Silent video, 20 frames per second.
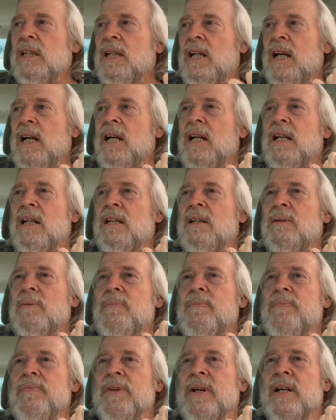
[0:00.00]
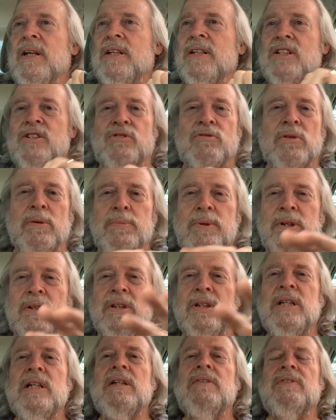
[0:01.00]
and
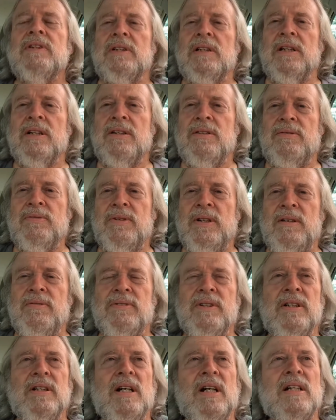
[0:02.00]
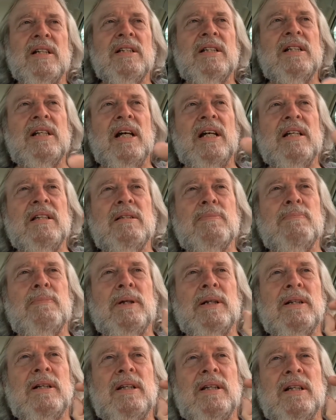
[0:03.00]
distributed evenly throughout the United States.
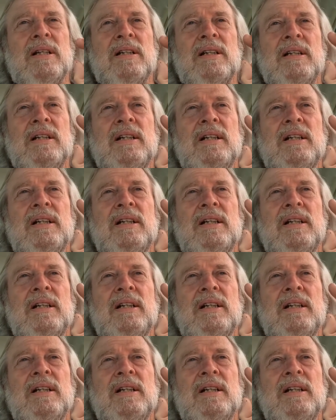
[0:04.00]
But the